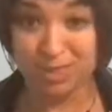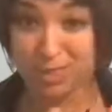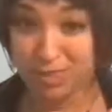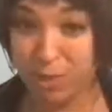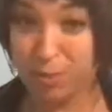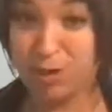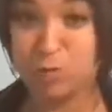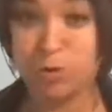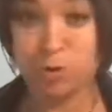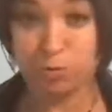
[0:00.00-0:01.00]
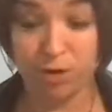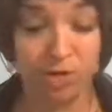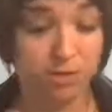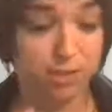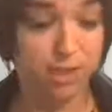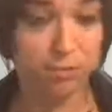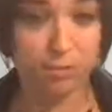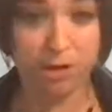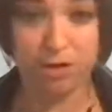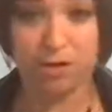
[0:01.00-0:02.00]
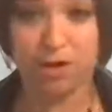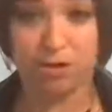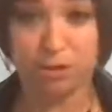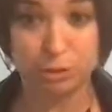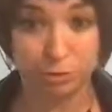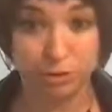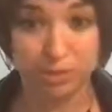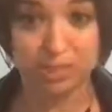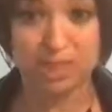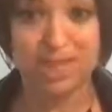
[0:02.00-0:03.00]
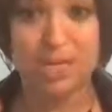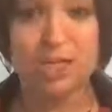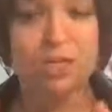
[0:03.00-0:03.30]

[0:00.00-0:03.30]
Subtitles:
are skimmers more than readers. Keep your paragraph short.